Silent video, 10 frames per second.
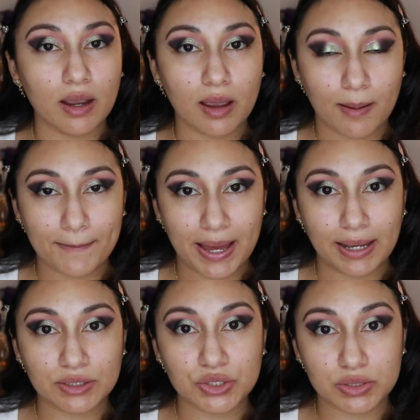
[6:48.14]
come
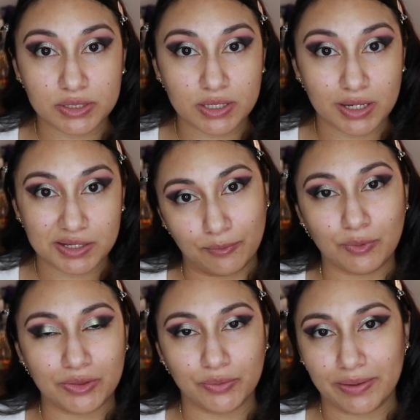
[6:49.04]
back to discuss
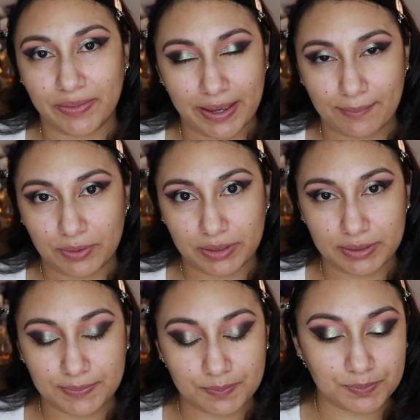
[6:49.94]
what do I think about it.
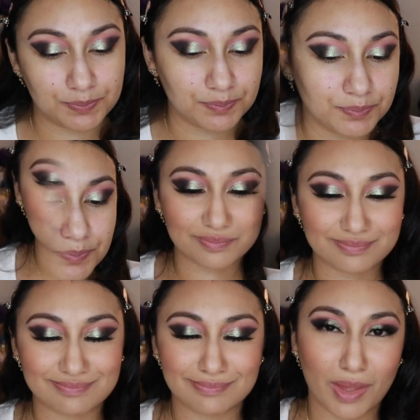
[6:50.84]

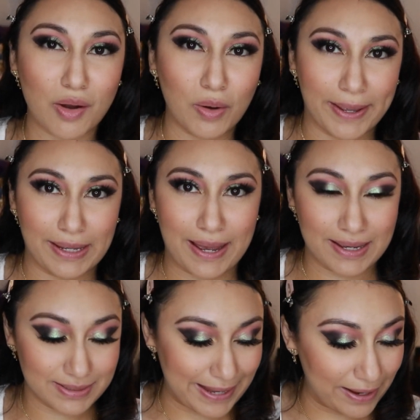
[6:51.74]
Okay
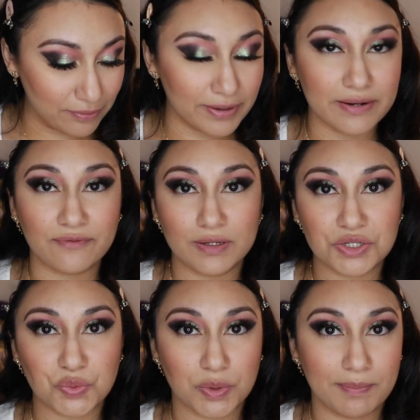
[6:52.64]
guys, I already
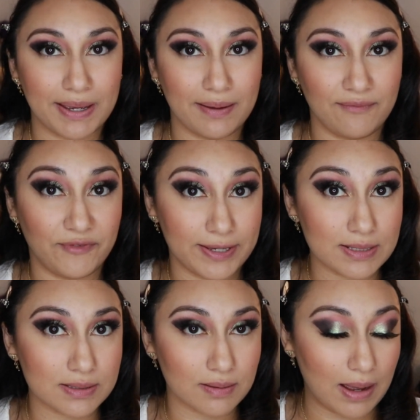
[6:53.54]
finished with my
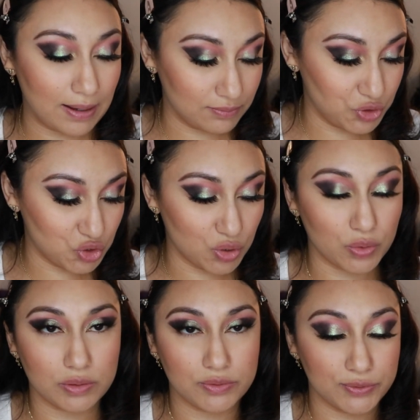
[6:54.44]
face. I'm just
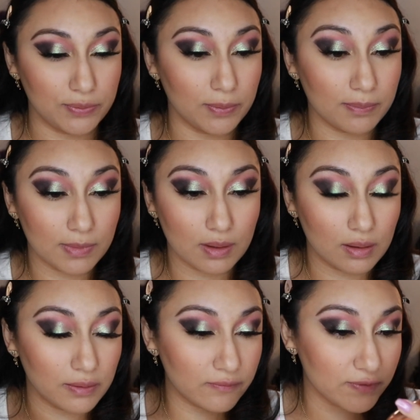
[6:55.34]
going to
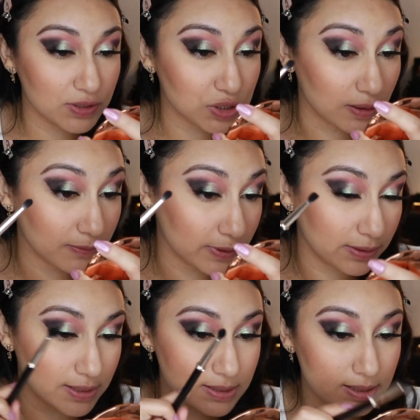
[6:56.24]
finish up with
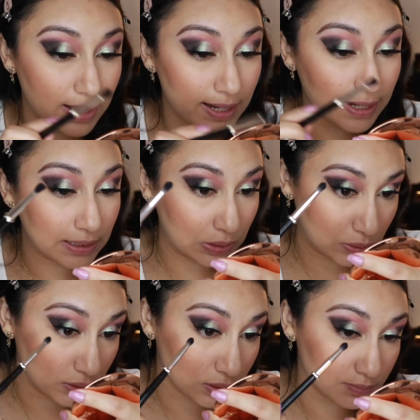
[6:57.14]
this eye
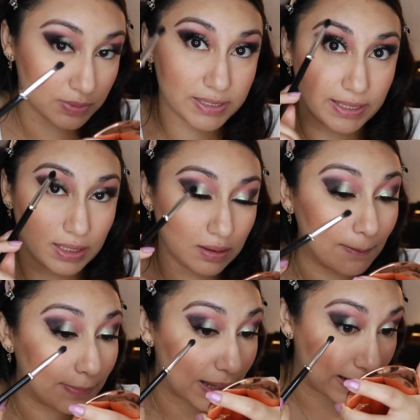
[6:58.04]
look. Taking the
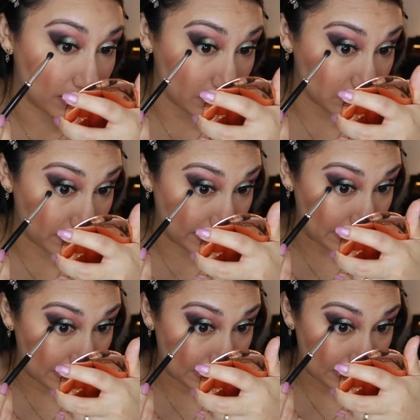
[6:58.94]
black color
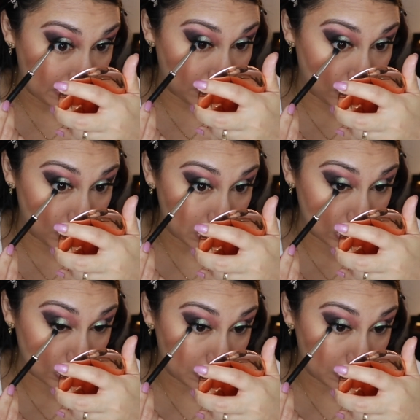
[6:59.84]
again, I'm going to